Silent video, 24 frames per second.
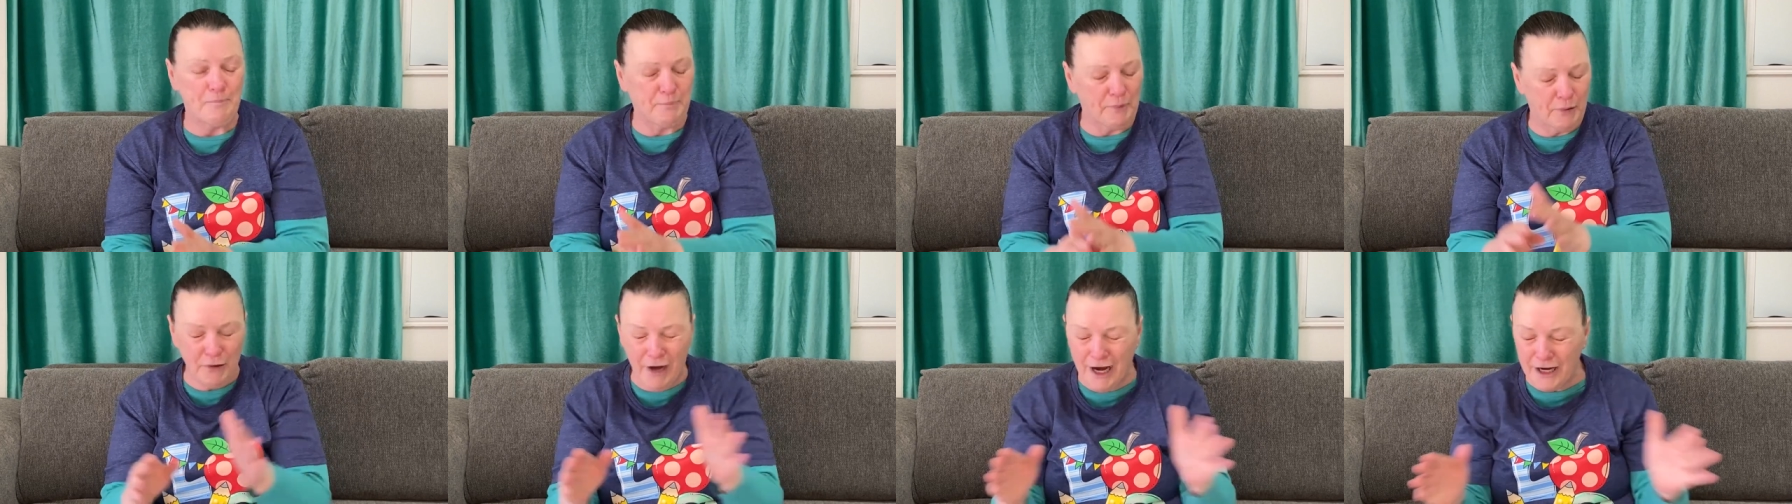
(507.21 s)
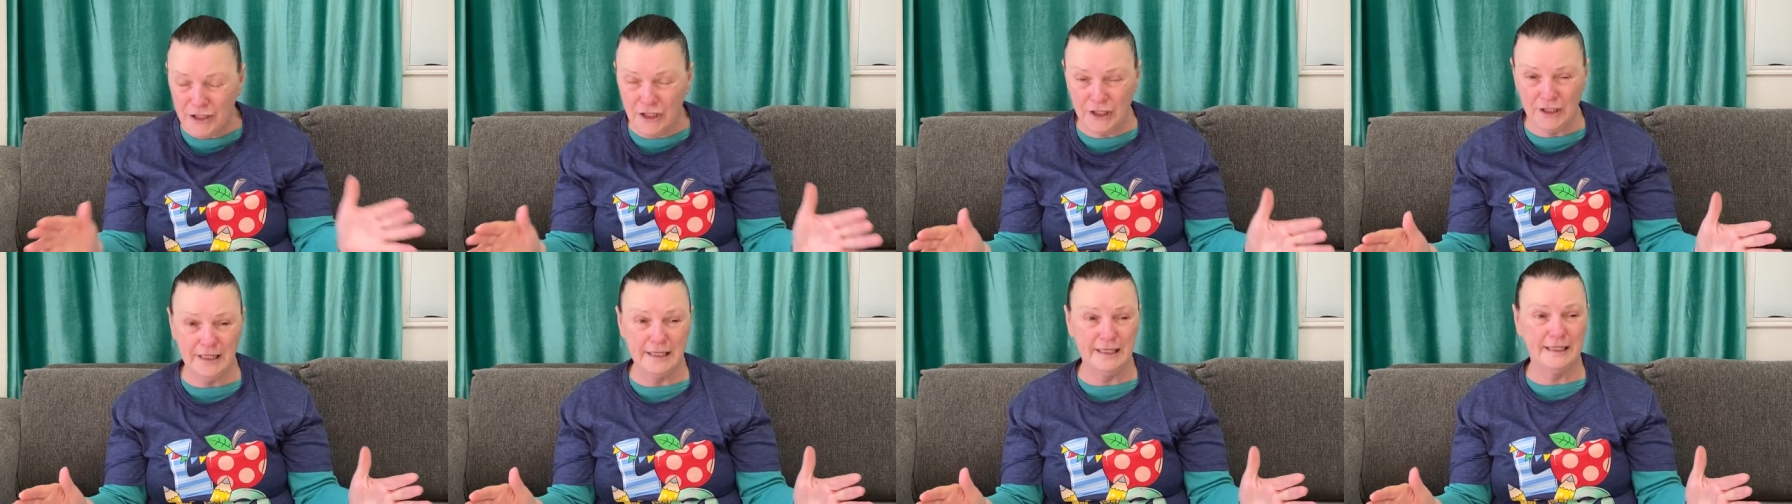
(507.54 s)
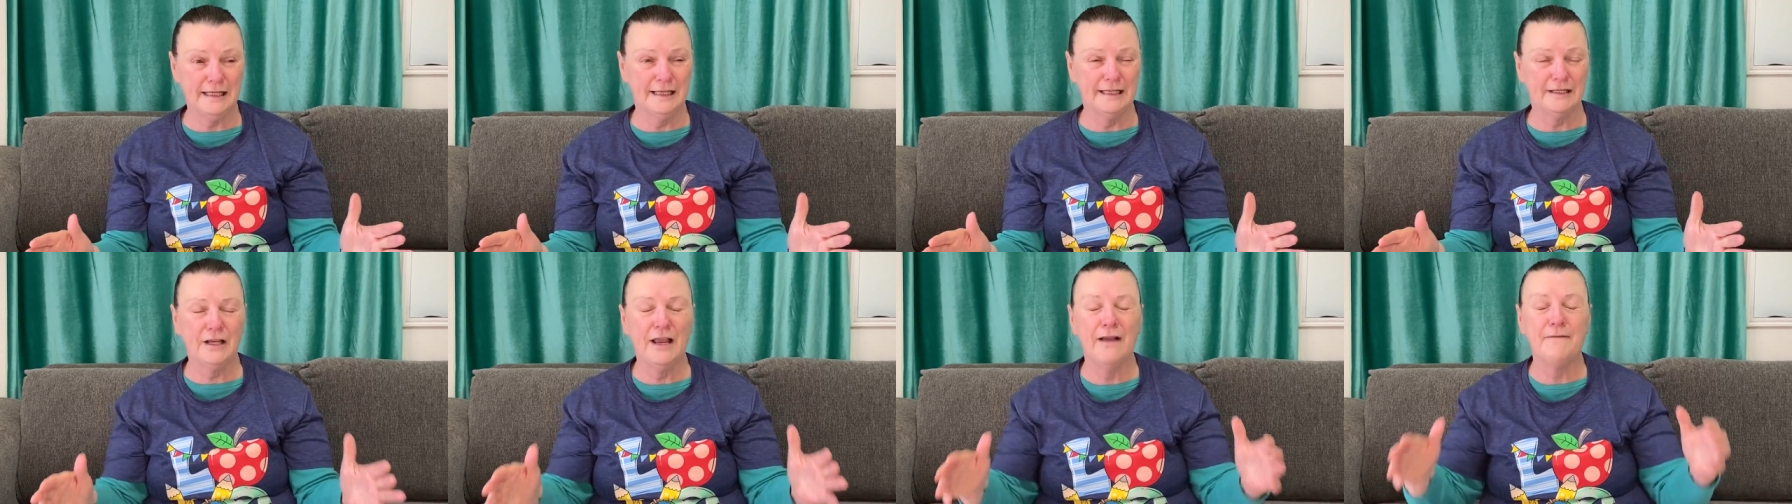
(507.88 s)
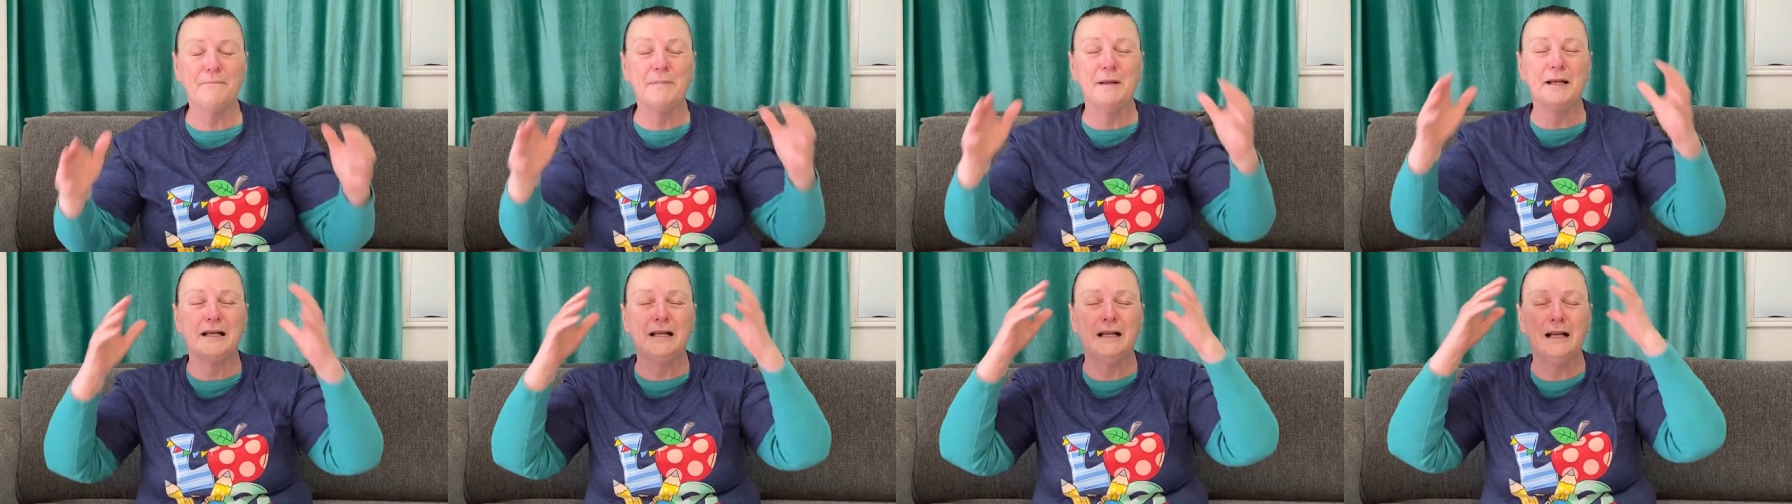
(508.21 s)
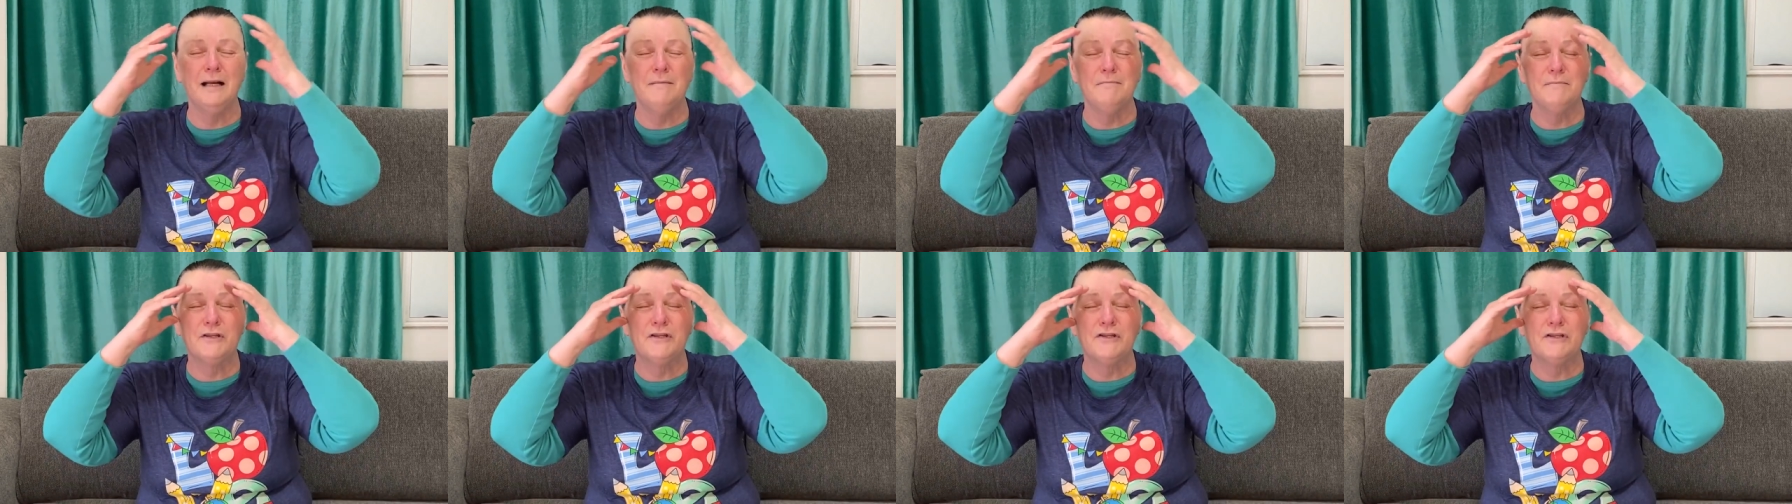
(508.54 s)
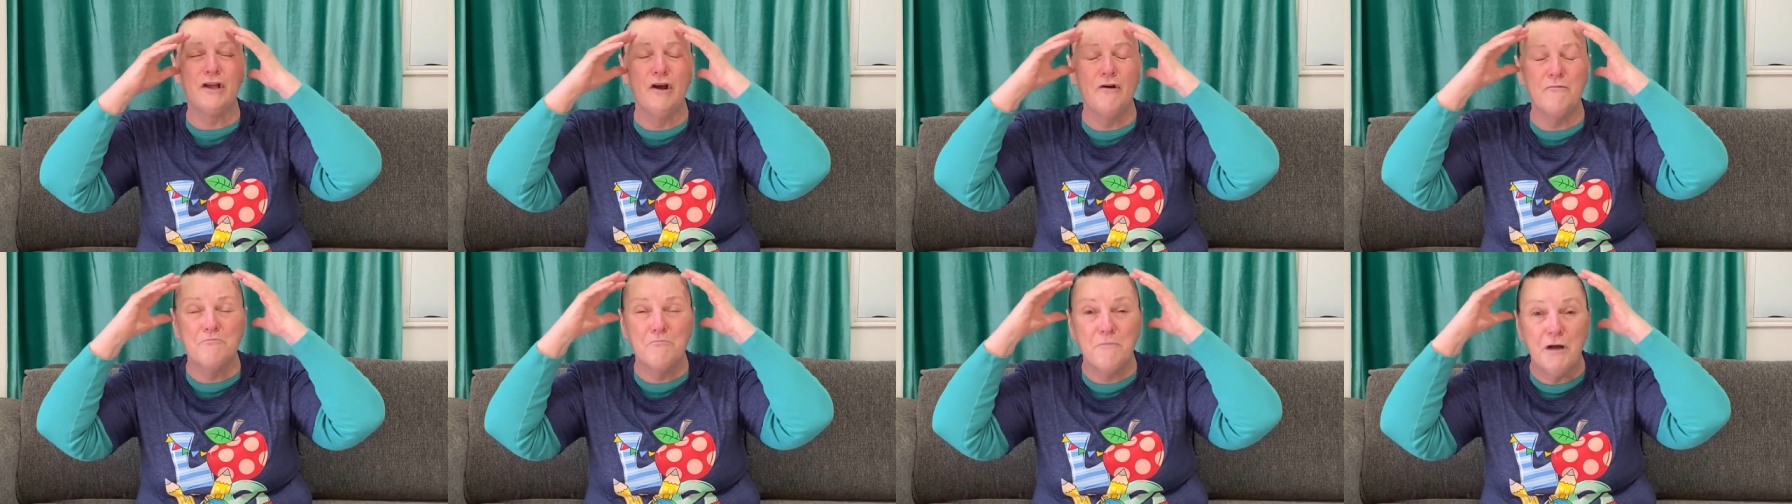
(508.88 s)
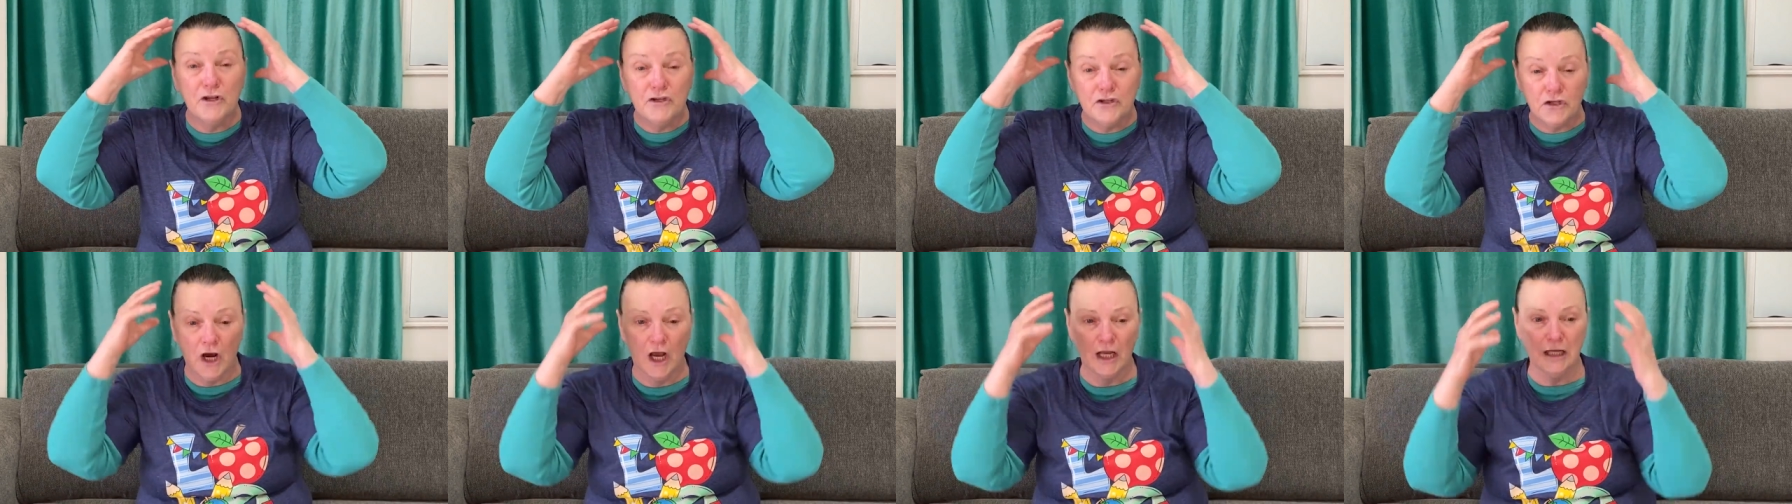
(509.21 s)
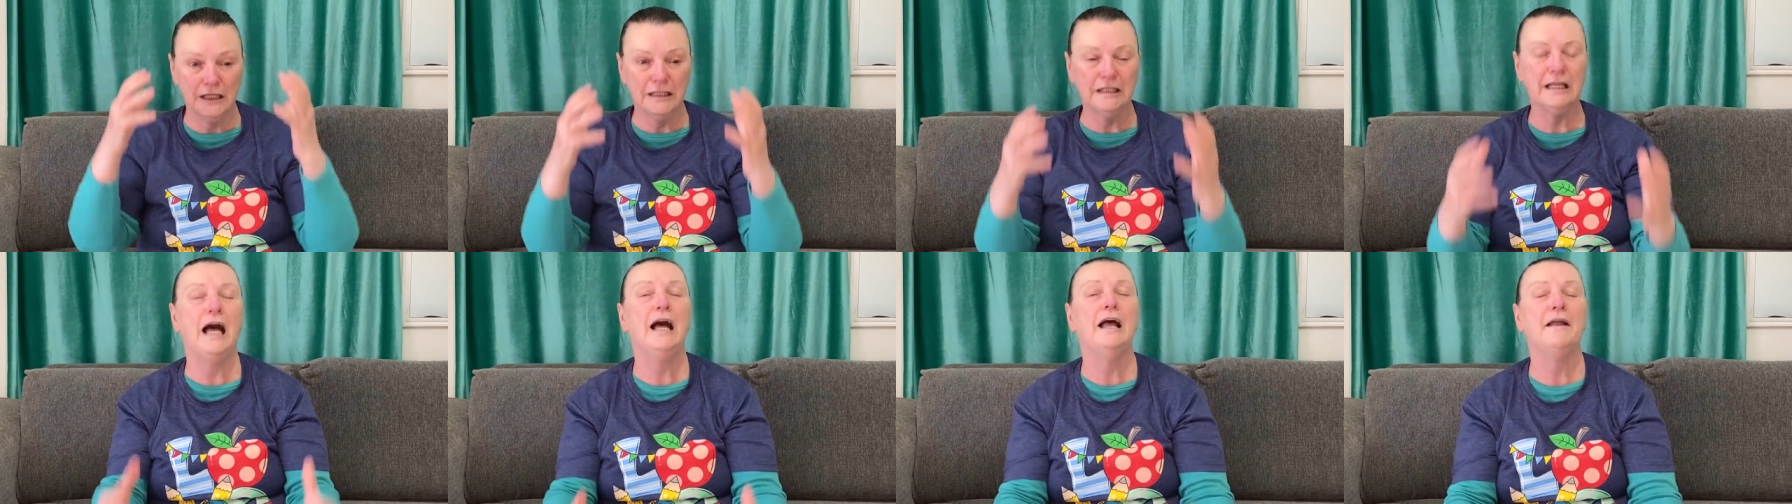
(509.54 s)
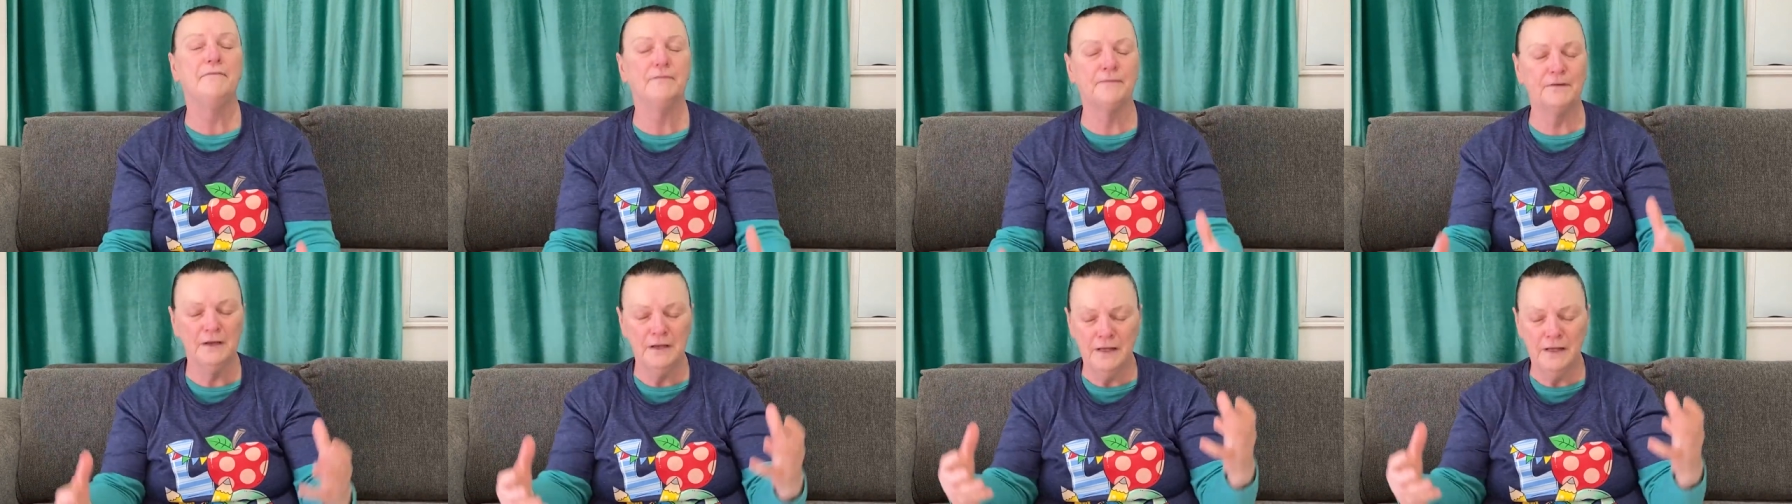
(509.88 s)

prejudices have become so much a life